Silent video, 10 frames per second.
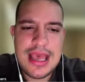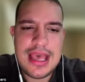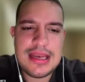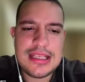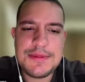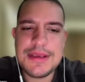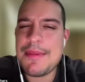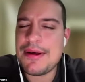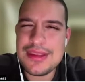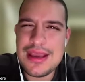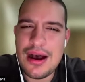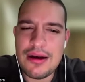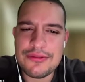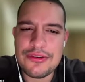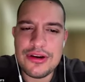and speak about the
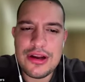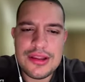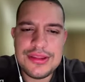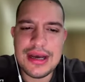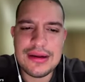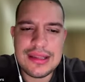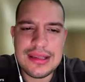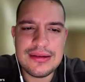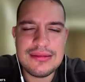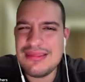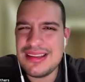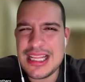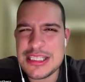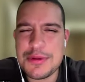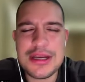offer down here. And
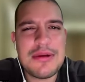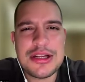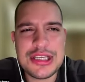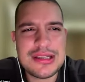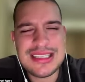that's pretty much it.